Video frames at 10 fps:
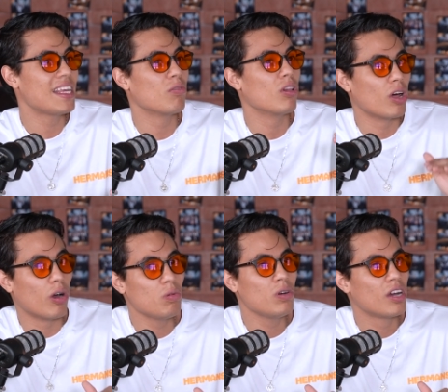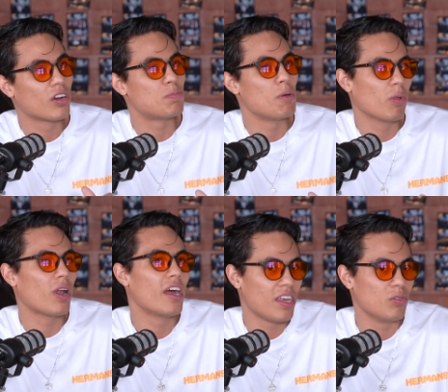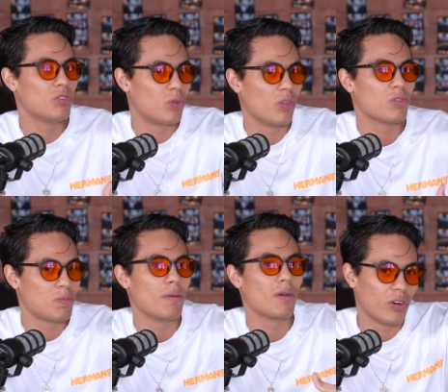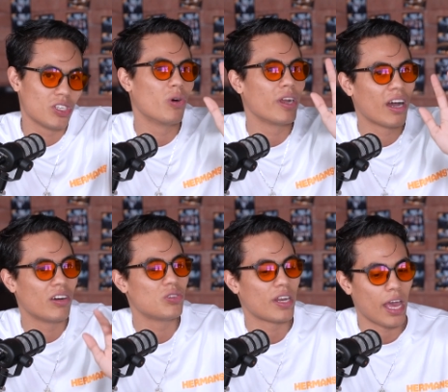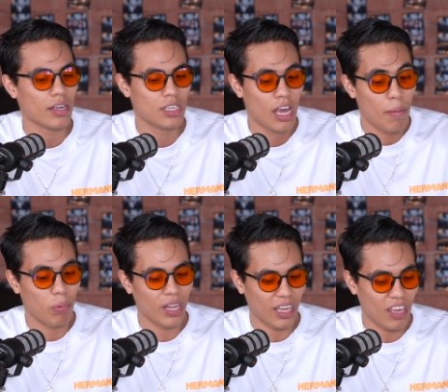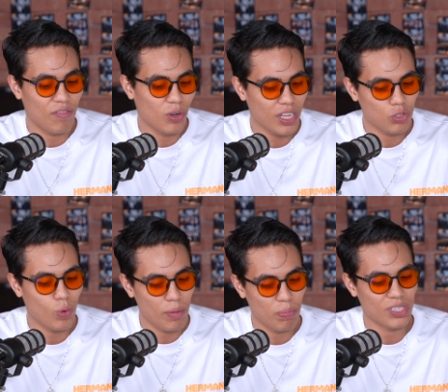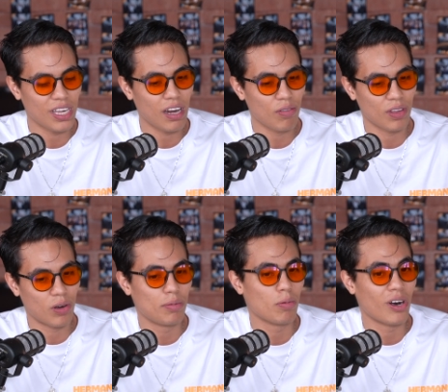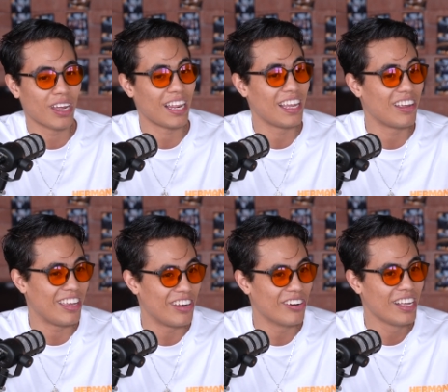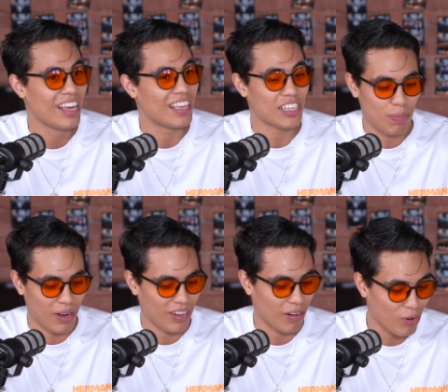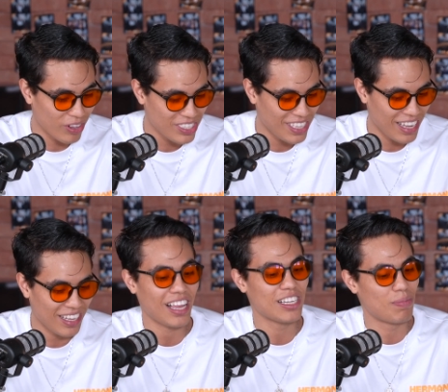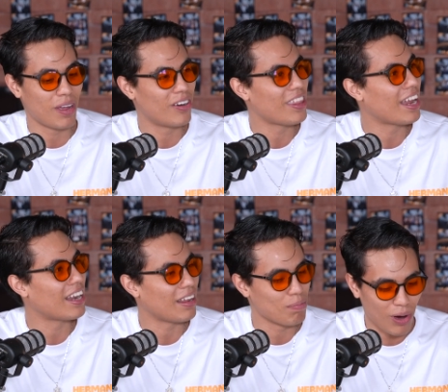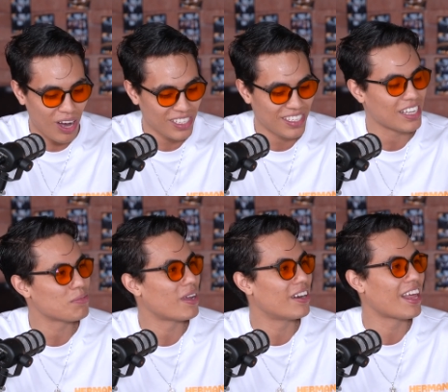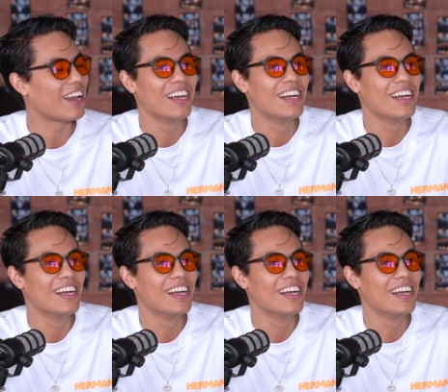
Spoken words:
sound low because people are used to those meme coins going 100x. But like, if you get 20% out of the crypto market in a year, that's better than real estate. That's better than bonds. That's better than...